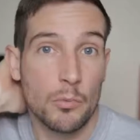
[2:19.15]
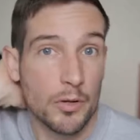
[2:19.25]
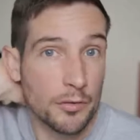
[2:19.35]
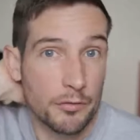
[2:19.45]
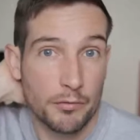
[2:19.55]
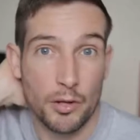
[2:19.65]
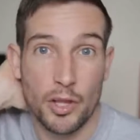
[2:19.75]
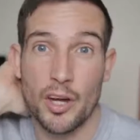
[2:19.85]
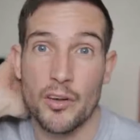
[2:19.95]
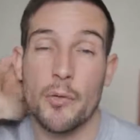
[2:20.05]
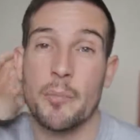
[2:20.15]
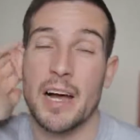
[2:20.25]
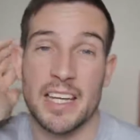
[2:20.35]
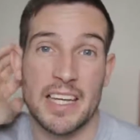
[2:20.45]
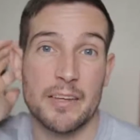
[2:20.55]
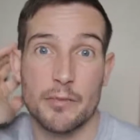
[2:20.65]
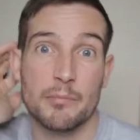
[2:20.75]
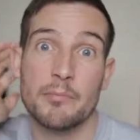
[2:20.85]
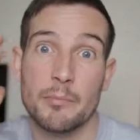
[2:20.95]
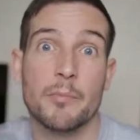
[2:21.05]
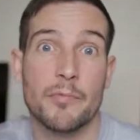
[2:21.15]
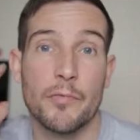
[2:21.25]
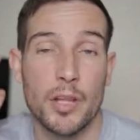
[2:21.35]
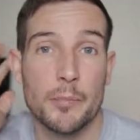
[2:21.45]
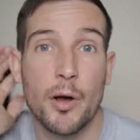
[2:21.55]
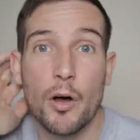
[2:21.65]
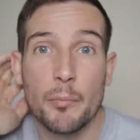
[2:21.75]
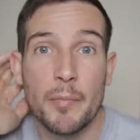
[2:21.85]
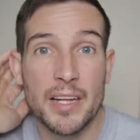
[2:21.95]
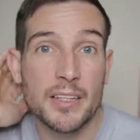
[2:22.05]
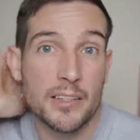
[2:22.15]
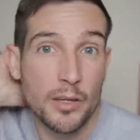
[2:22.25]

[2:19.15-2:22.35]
with full hair at the back, even fully bald men,